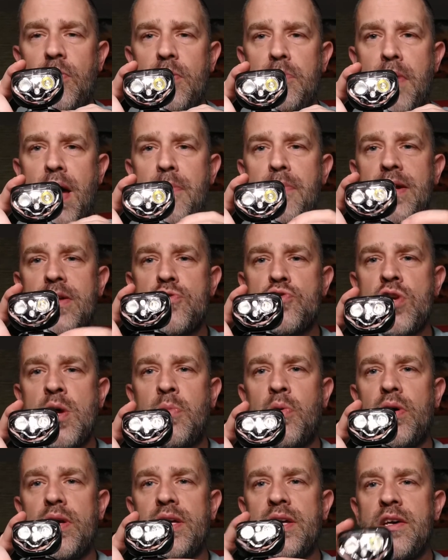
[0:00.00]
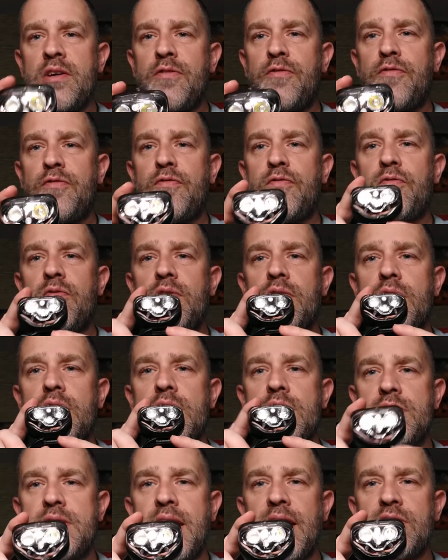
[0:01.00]
might be in trouble if
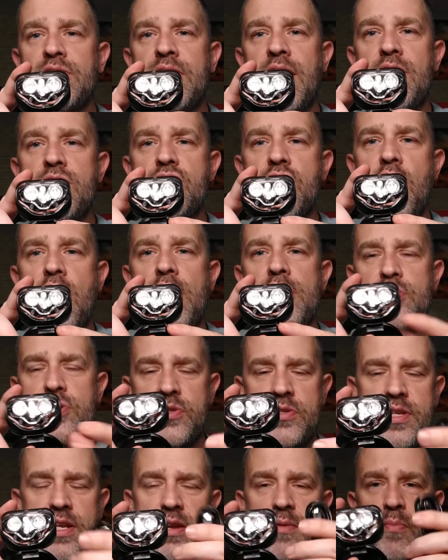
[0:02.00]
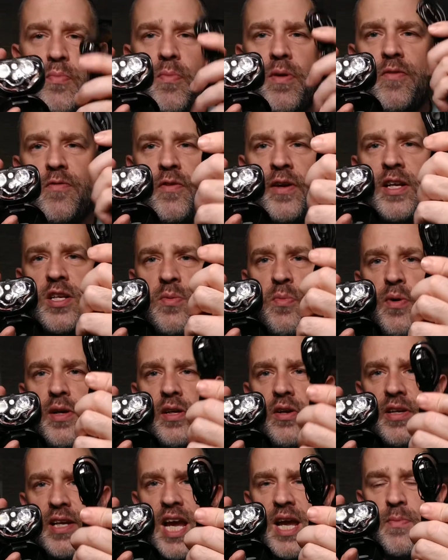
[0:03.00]
this thing is not charged and you forget to bring
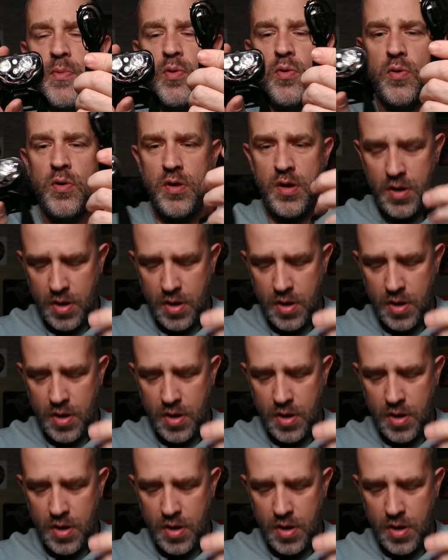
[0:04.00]
your cable,